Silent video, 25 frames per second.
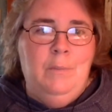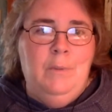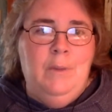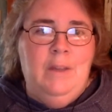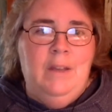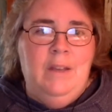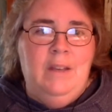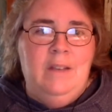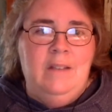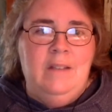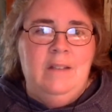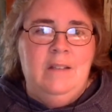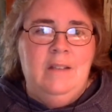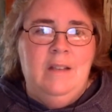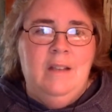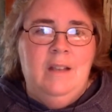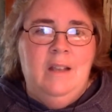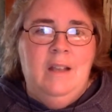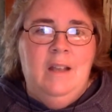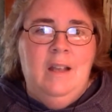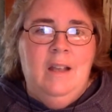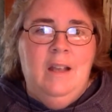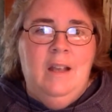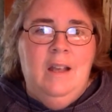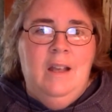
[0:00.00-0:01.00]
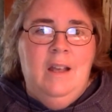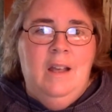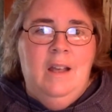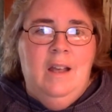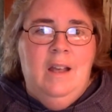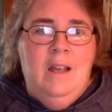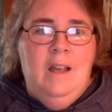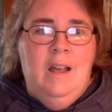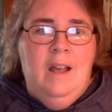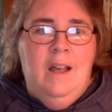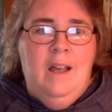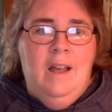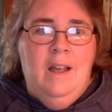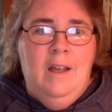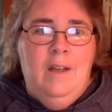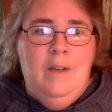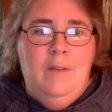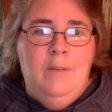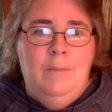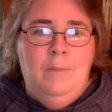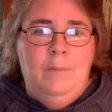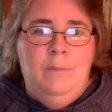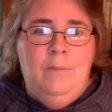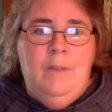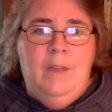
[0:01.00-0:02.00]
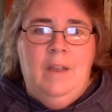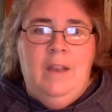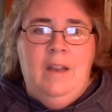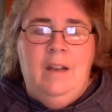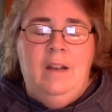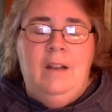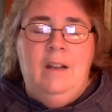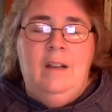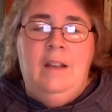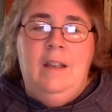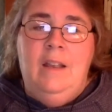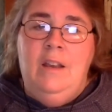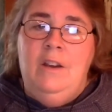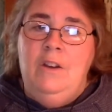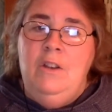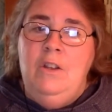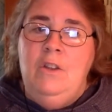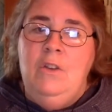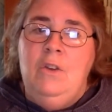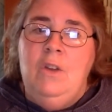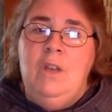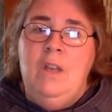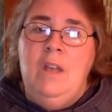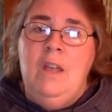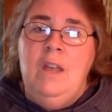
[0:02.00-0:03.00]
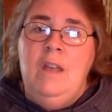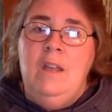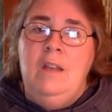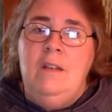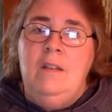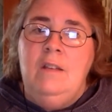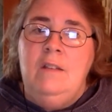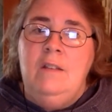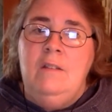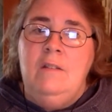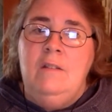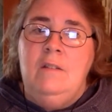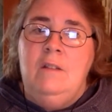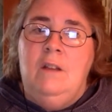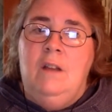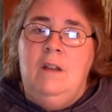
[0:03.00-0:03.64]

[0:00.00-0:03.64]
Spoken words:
But and here you could